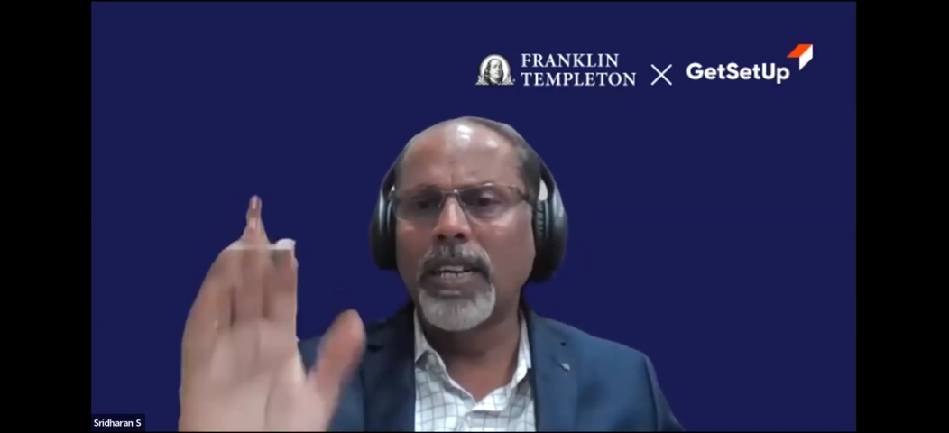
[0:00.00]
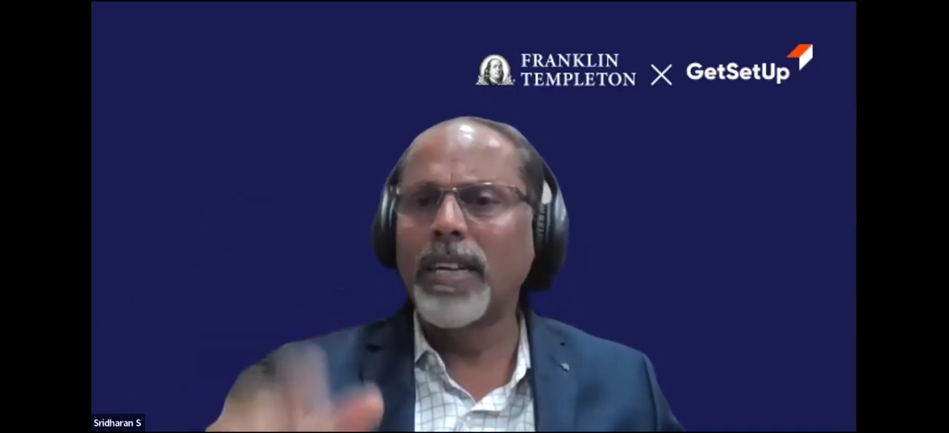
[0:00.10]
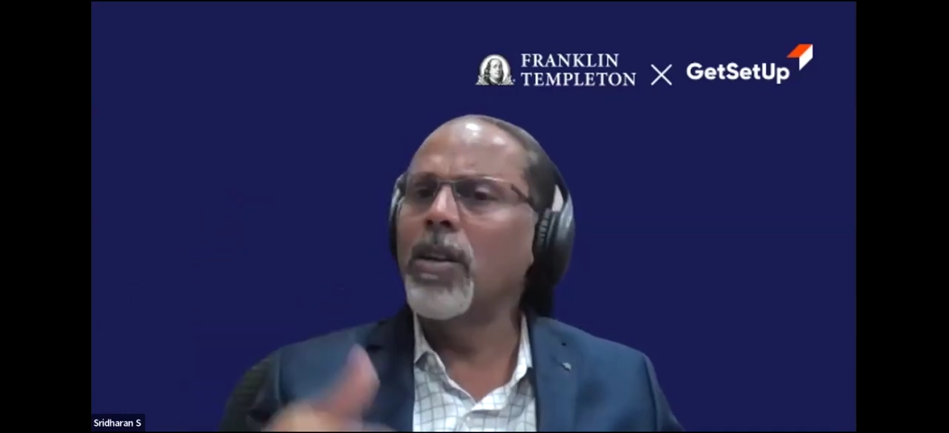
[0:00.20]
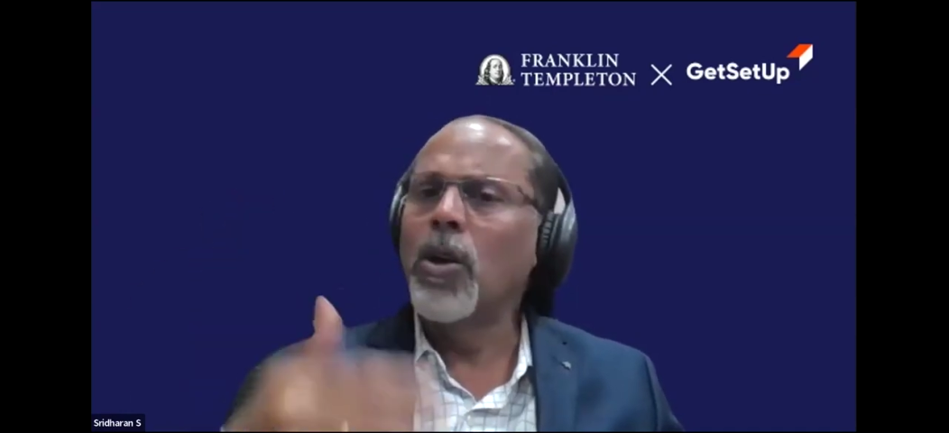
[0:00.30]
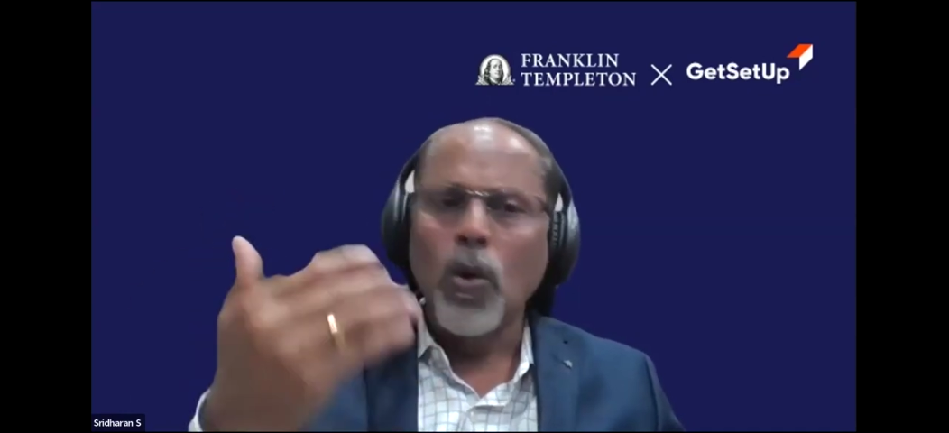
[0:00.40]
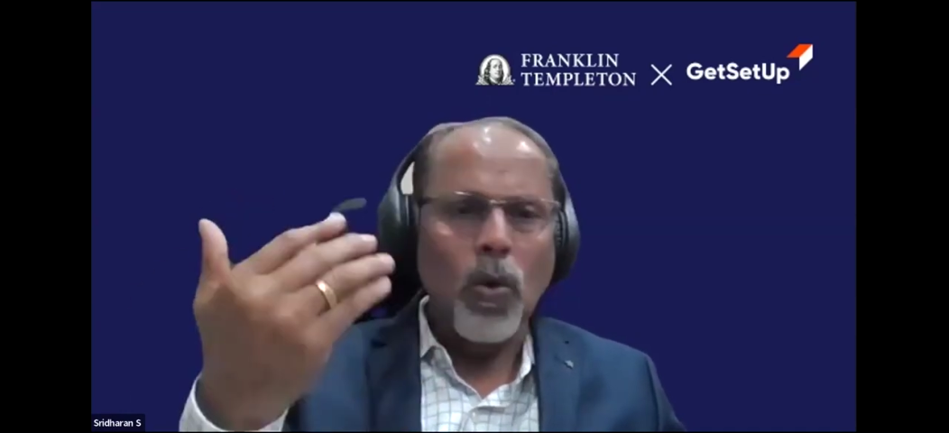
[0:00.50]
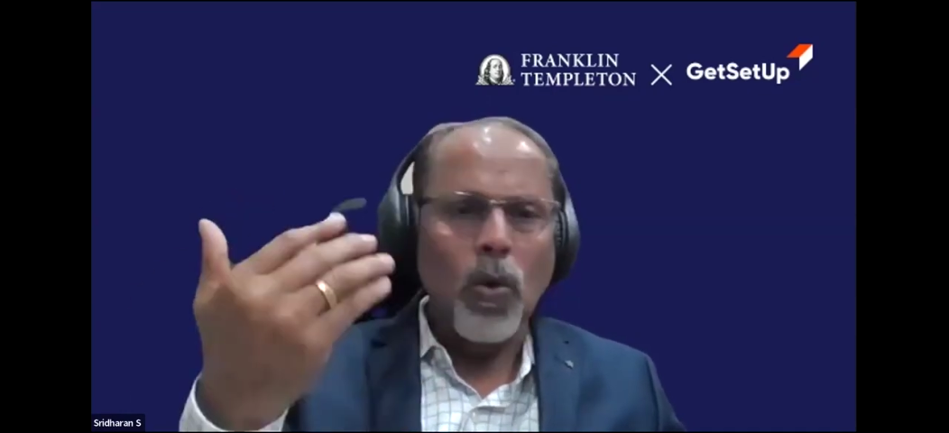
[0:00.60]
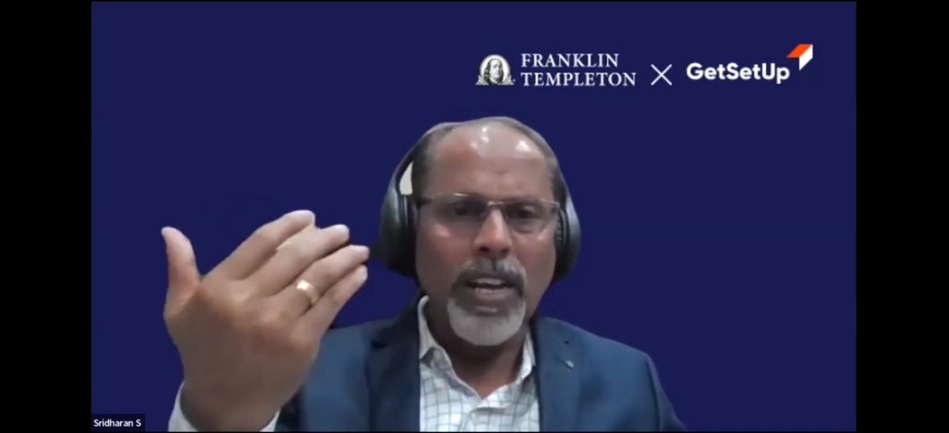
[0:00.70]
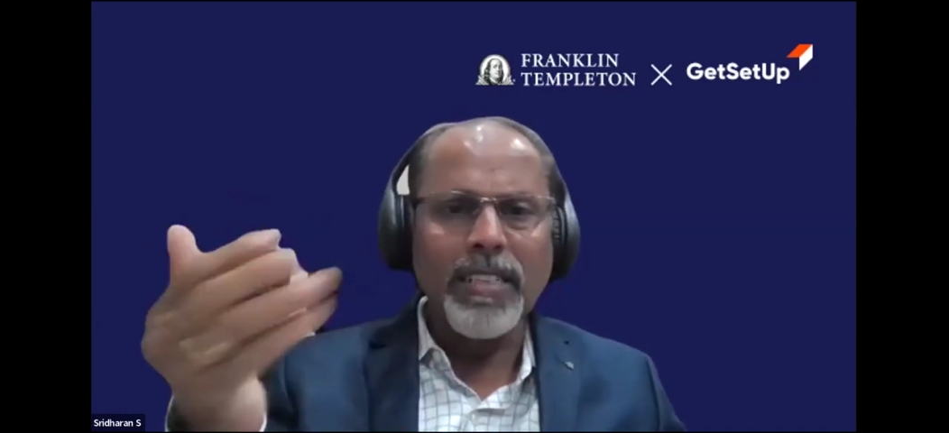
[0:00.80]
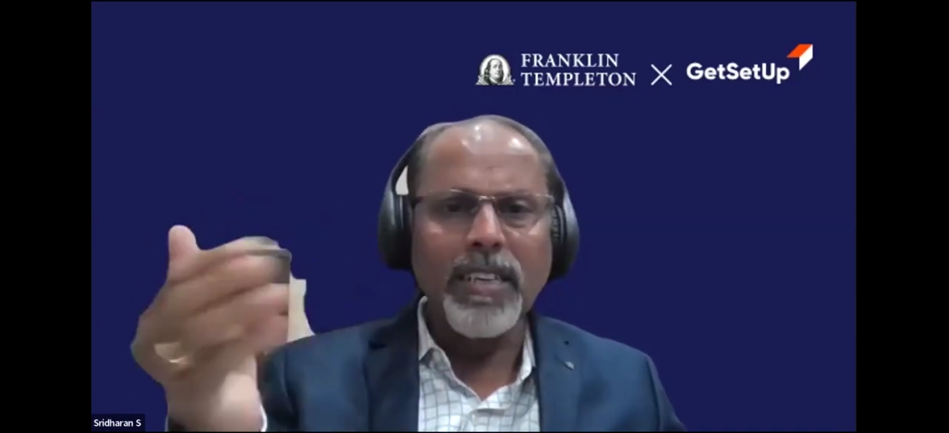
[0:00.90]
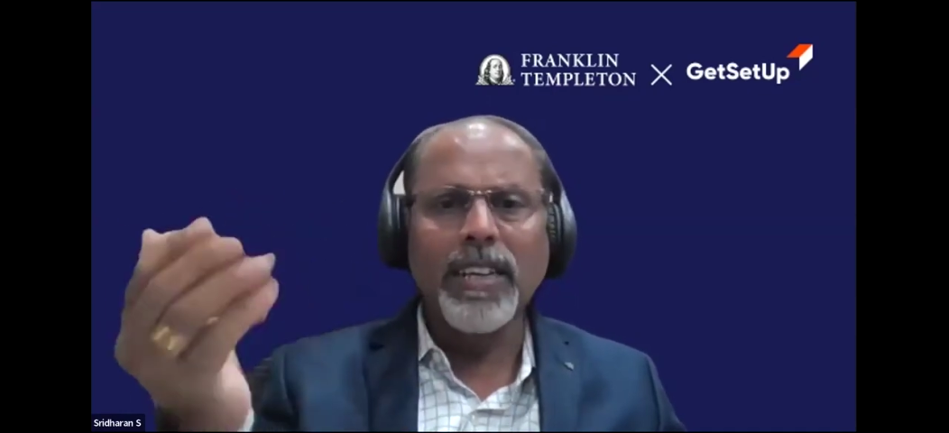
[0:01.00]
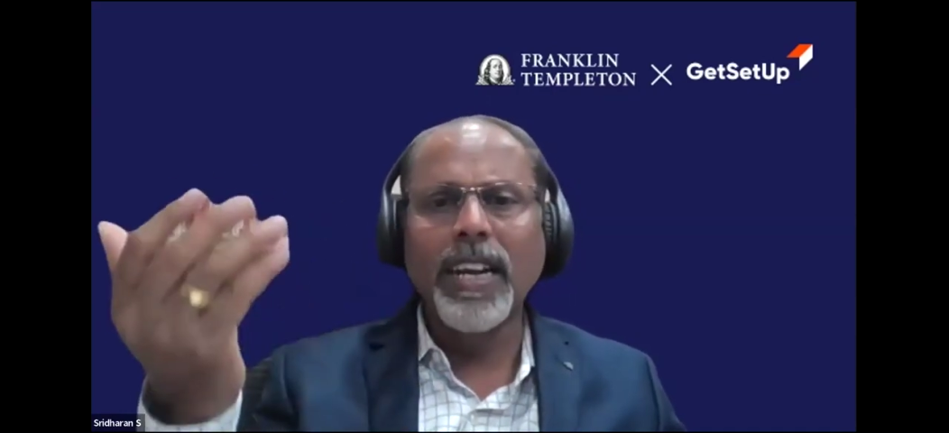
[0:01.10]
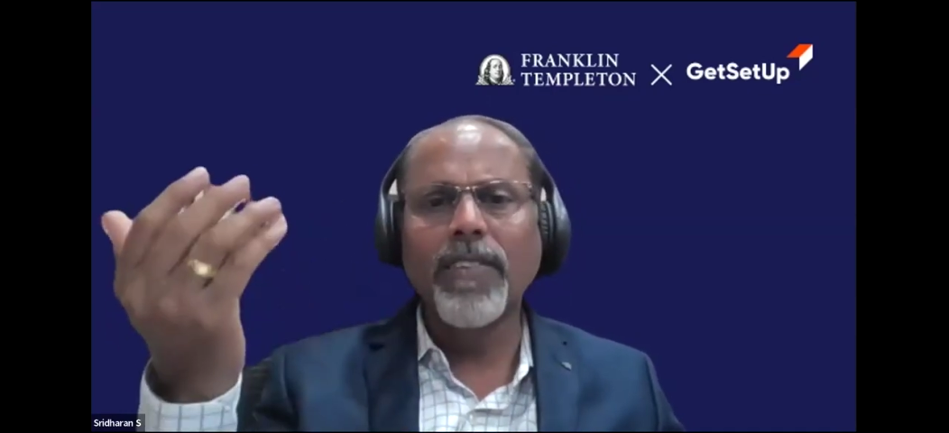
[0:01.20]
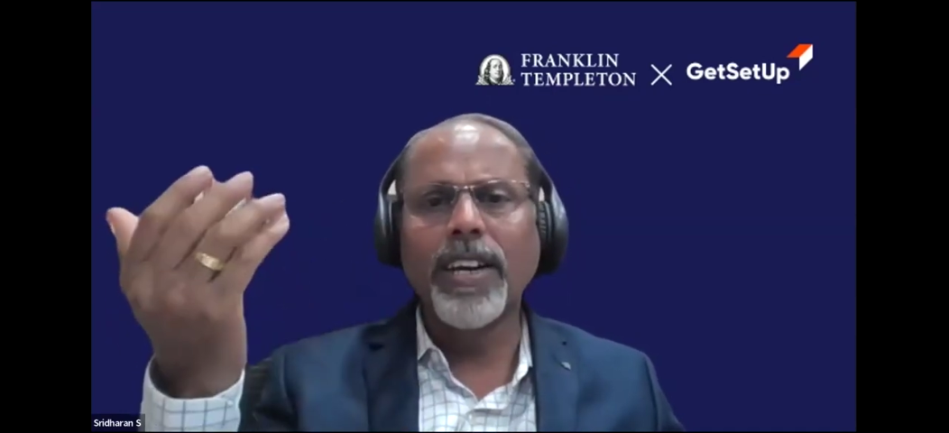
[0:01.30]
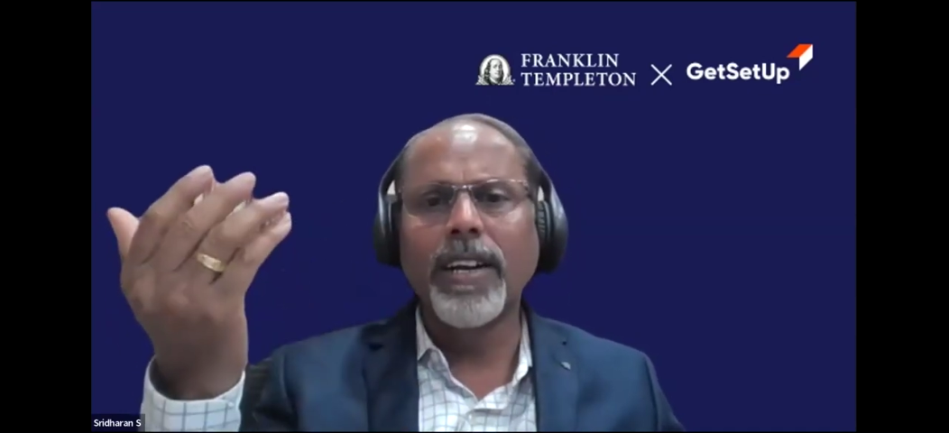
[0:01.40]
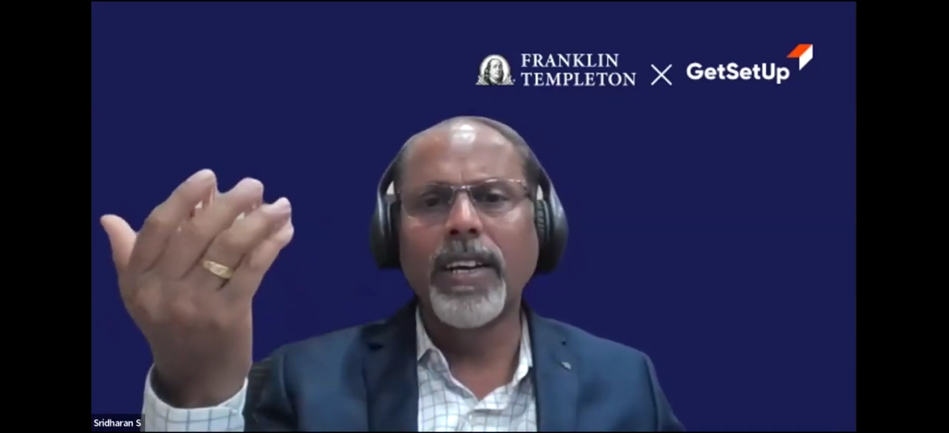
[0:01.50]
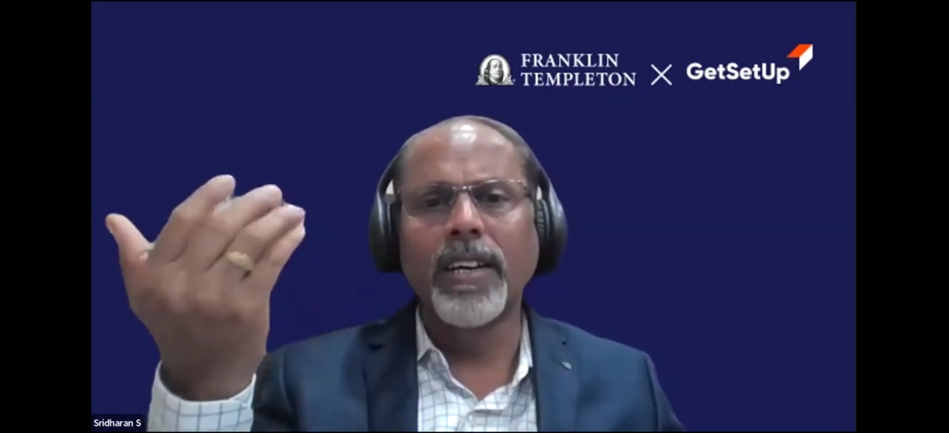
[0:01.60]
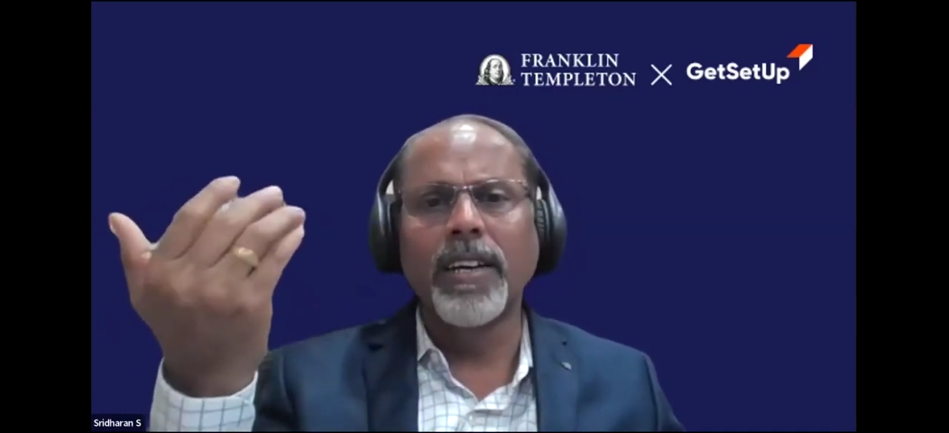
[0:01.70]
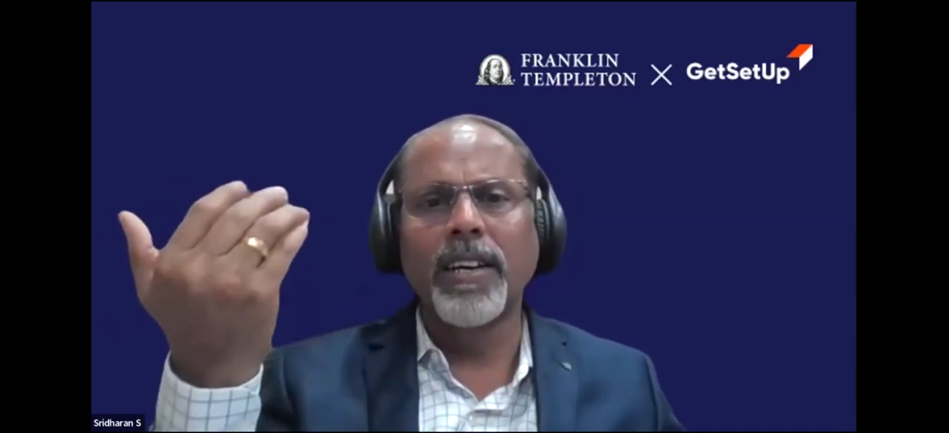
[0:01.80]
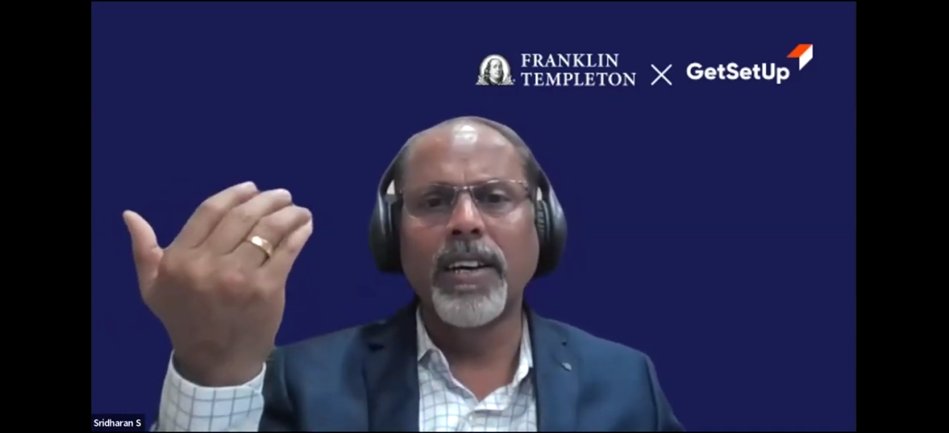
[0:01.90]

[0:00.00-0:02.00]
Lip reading: return, gold has not delivered